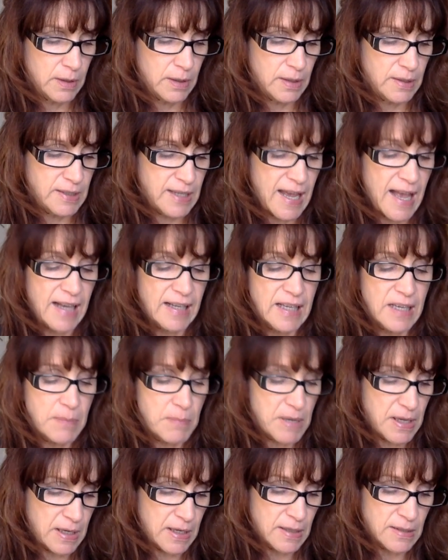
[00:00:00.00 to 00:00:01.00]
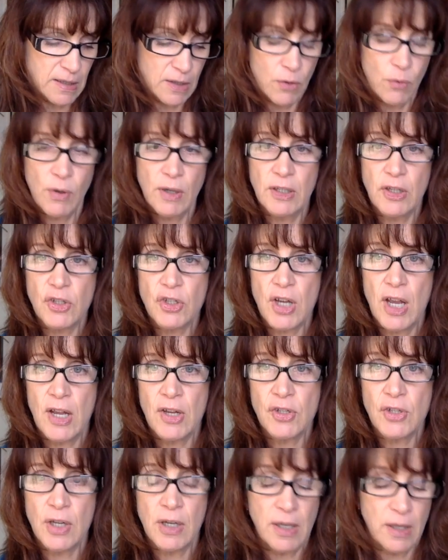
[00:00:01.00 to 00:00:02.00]
Attacking me isn't going to
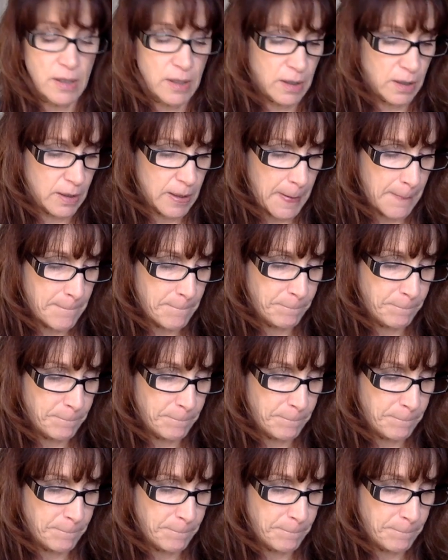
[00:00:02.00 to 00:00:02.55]
change anything.